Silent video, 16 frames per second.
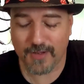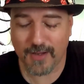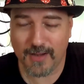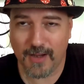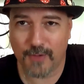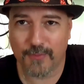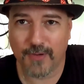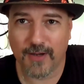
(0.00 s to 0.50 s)

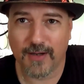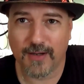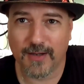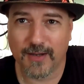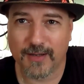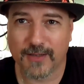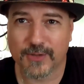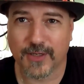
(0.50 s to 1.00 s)

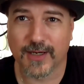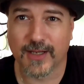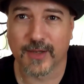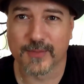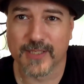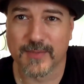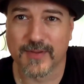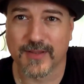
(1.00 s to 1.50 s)
trying to
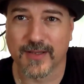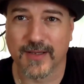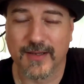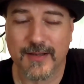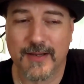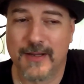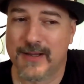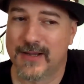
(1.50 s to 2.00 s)
help Timothy,
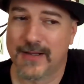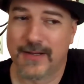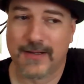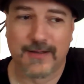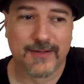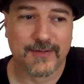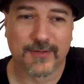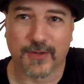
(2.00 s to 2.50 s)

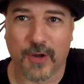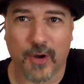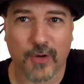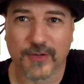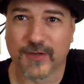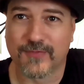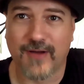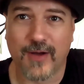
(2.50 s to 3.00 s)
the
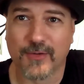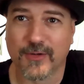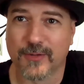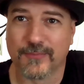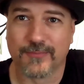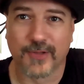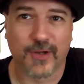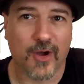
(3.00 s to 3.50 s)
cult had found
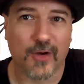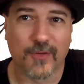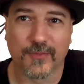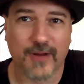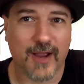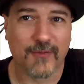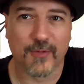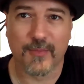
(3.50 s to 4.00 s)
him. The cult,
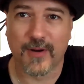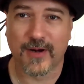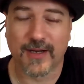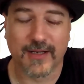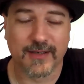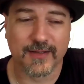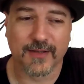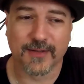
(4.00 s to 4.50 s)

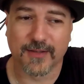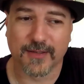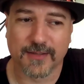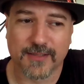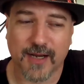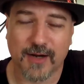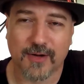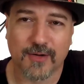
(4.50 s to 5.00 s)
everybody,
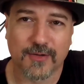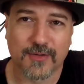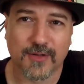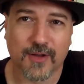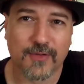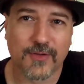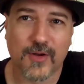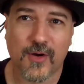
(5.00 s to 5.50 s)

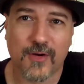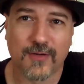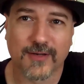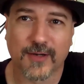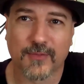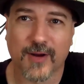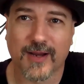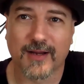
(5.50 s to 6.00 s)
all the cult
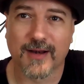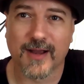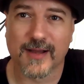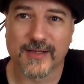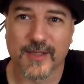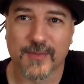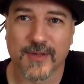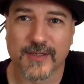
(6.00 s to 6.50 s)
had
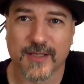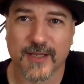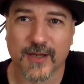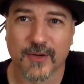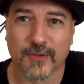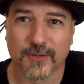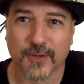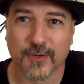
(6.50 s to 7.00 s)
recognized him as the
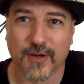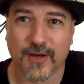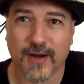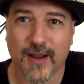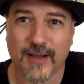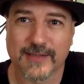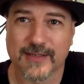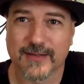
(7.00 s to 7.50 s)
hero of the Green
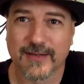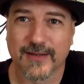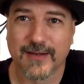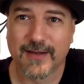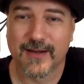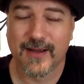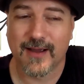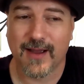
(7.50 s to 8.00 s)
Nest,
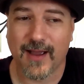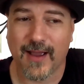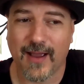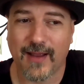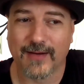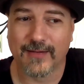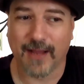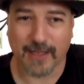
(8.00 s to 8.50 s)

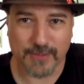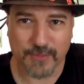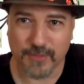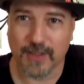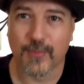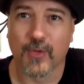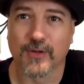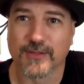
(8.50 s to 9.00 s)
and that's
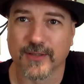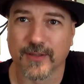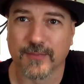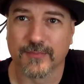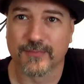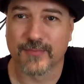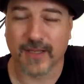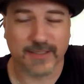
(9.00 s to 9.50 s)
when they poisoned him.
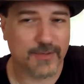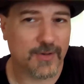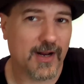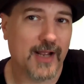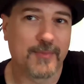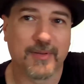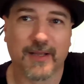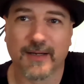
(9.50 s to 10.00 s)
That's what I
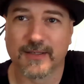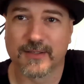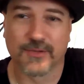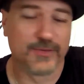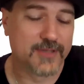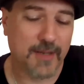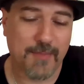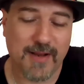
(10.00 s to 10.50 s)
had planned. As
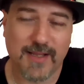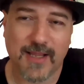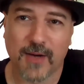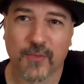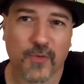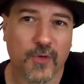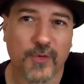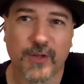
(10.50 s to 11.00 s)
soon as they made
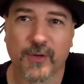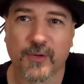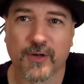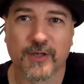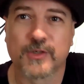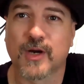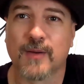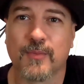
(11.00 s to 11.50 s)
that roll, they were
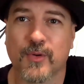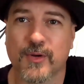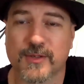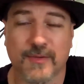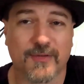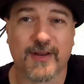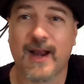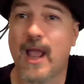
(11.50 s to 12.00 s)
going to try and
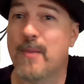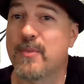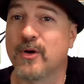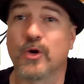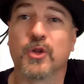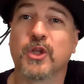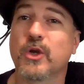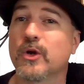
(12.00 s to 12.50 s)
poison him. If it had happened
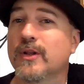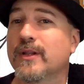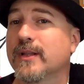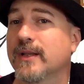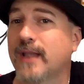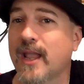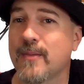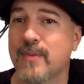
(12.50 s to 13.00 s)
earlier in
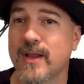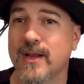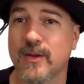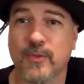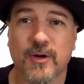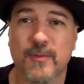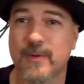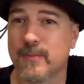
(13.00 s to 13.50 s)
the campaign,
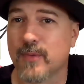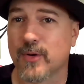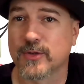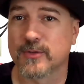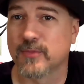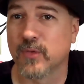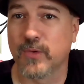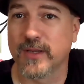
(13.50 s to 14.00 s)
it would have been
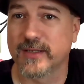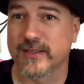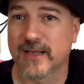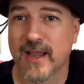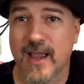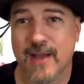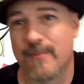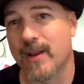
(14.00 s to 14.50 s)
multiple weeks,
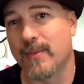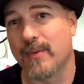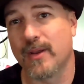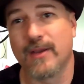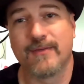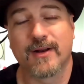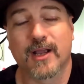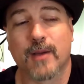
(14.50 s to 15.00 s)
maybe
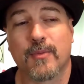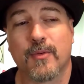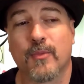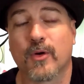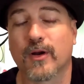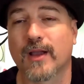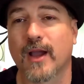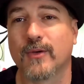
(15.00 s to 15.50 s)
even a couple
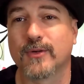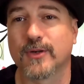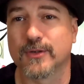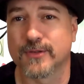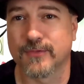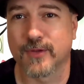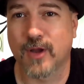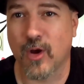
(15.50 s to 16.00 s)
more
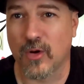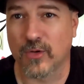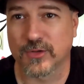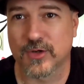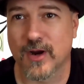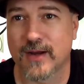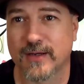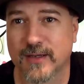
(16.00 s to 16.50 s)
encounters of the cult
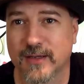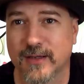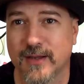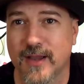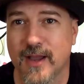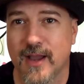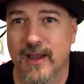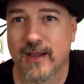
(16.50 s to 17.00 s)
trying to,
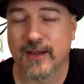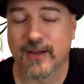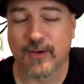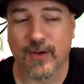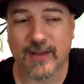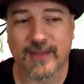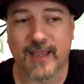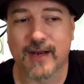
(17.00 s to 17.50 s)

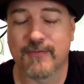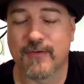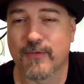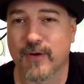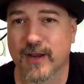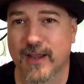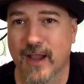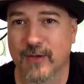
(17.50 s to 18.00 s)
at the end of
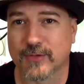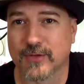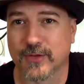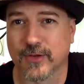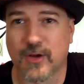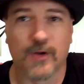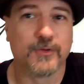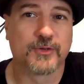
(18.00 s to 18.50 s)
every encounter,
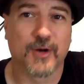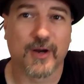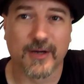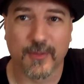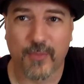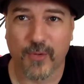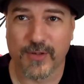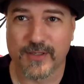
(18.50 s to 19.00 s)
the cult
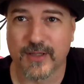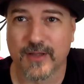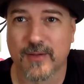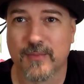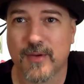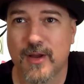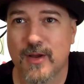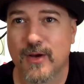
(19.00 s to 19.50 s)
trying to poison
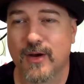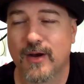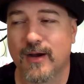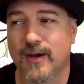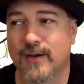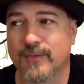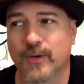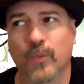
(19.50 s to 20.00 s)
them.
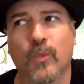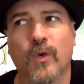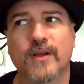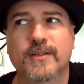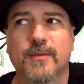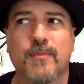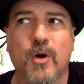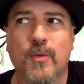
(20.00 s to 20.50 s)
There
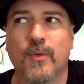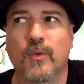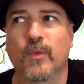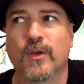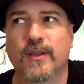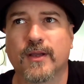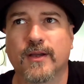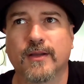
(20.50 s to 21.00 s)
was a moment
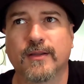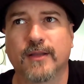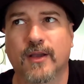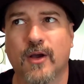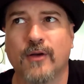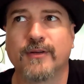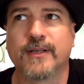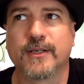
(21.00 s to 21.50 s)
where the
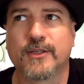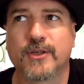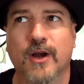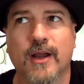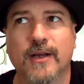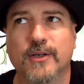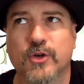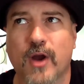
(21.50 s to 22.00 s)
cult did
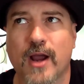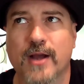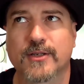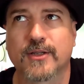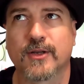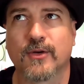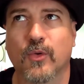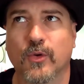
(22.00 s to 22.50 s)
try and
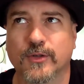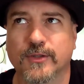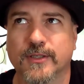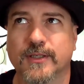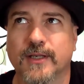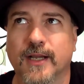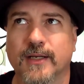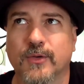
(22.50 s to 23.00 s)
trash their
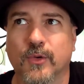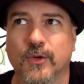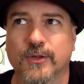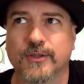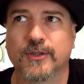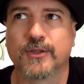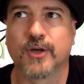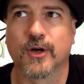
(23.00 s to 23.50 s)
horses, had
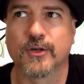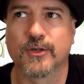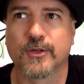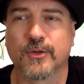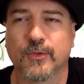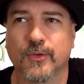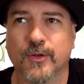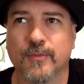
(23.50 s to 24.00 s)
horses
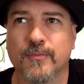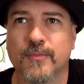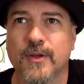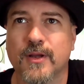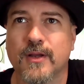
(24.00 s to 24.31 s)
charged through them.